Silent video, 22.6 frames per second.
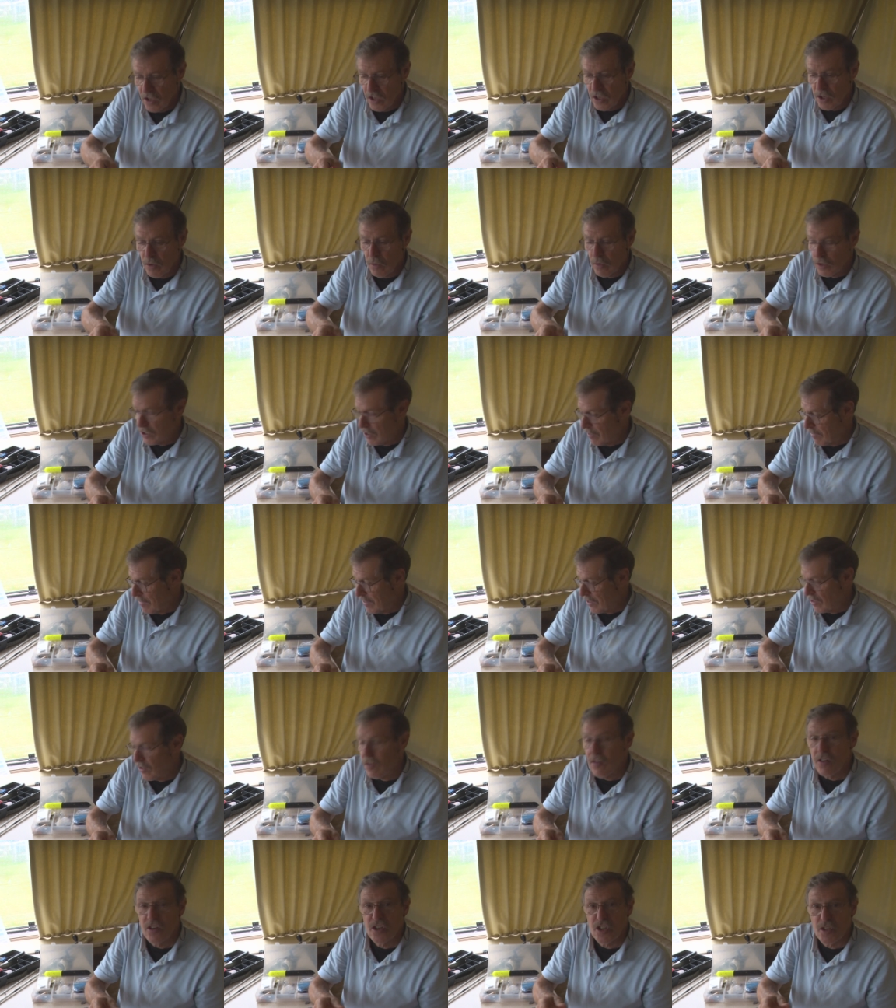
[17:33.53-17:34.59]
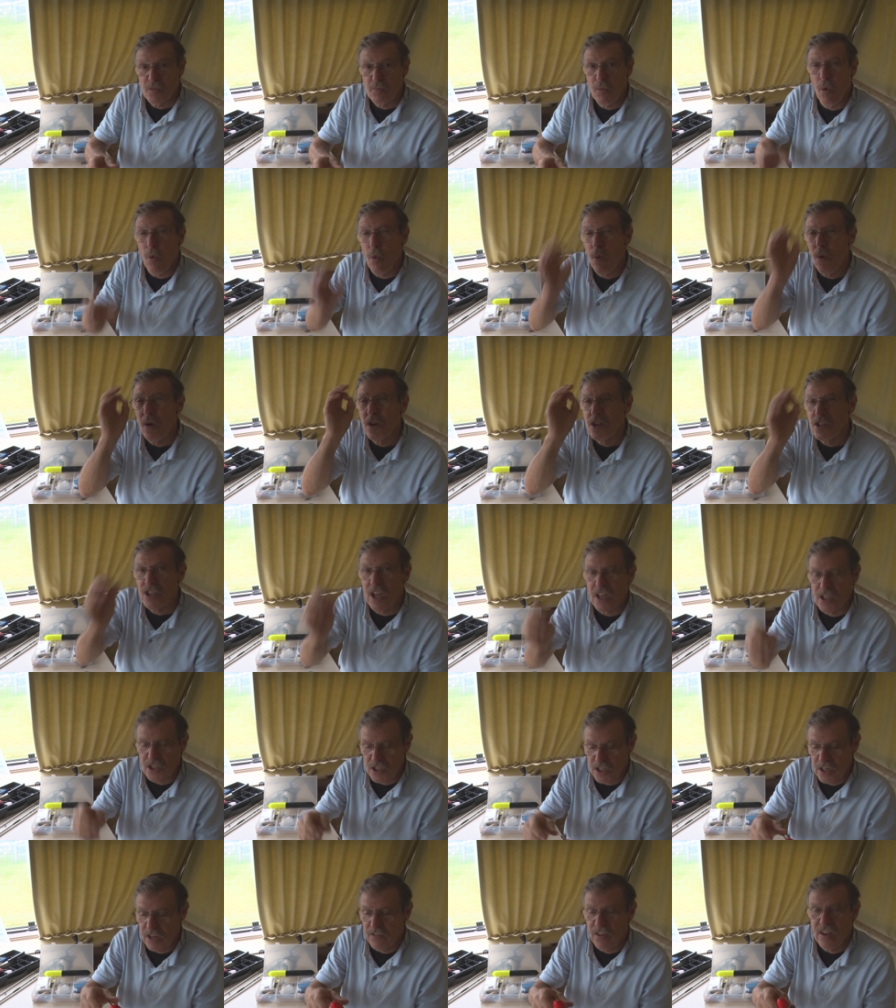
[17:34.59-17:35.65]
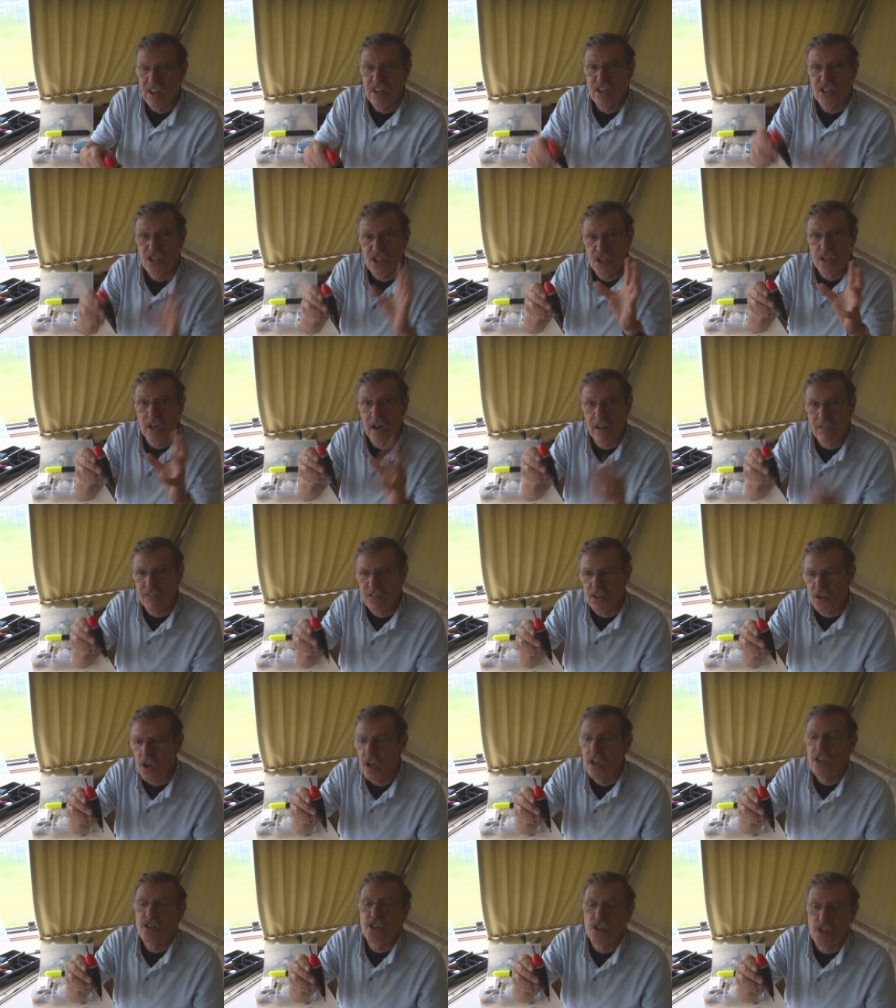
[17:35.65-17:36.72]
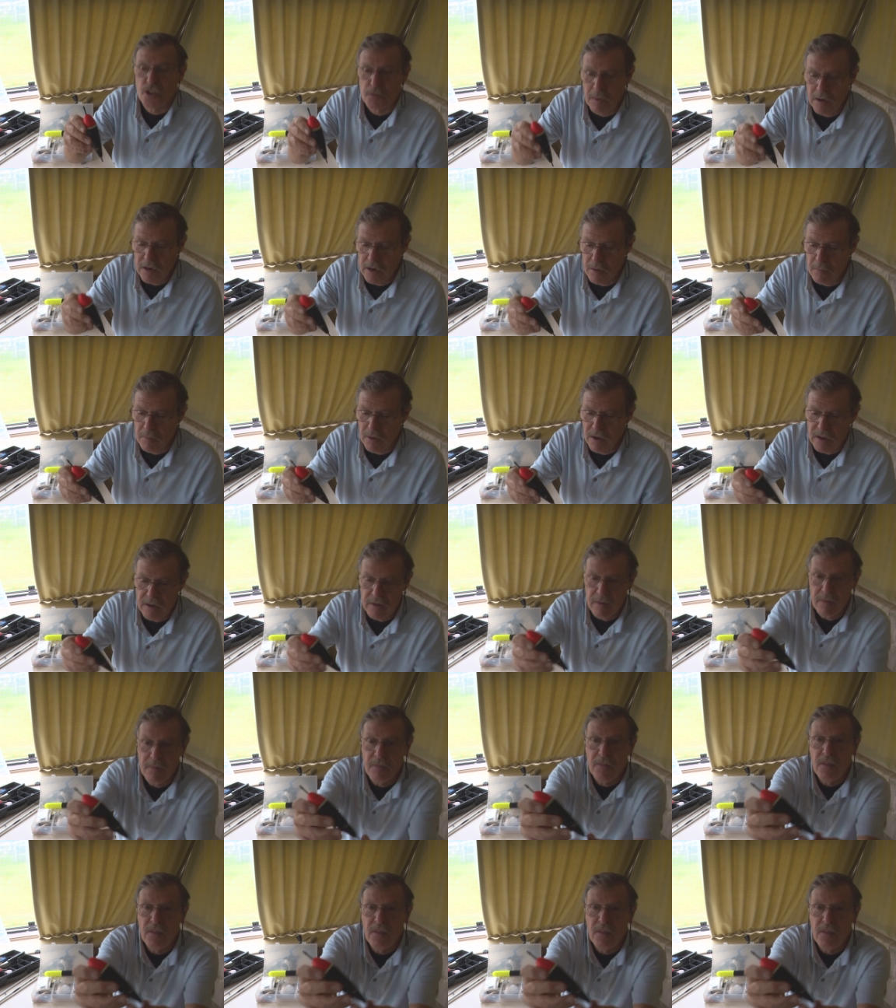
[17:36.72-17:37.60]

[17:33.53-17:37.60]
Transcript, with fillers: You want something small, sensitive, just enough to suspend a bait.